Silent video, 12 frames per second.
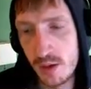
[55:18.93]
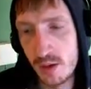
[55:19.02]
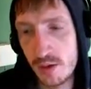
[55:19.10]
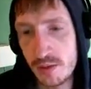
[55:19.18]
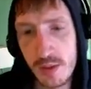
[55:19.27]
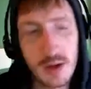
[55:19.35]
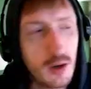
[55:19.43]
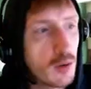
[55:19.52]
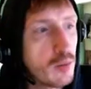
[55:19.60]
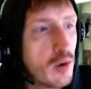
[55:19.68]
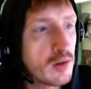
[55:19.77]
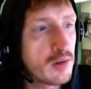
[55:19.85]
Here's my Hero
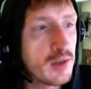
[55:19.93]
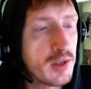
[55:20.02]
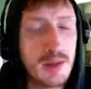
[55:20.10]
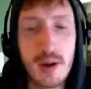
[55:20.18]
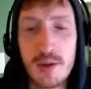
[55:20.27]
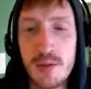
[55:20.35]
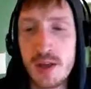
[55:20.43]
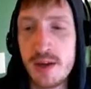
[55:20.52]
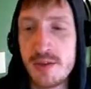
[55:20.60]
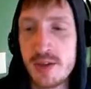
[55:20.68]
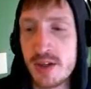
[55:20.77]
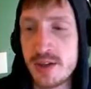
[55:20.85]
Brawlers team. I really
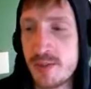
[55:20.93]
haven't touched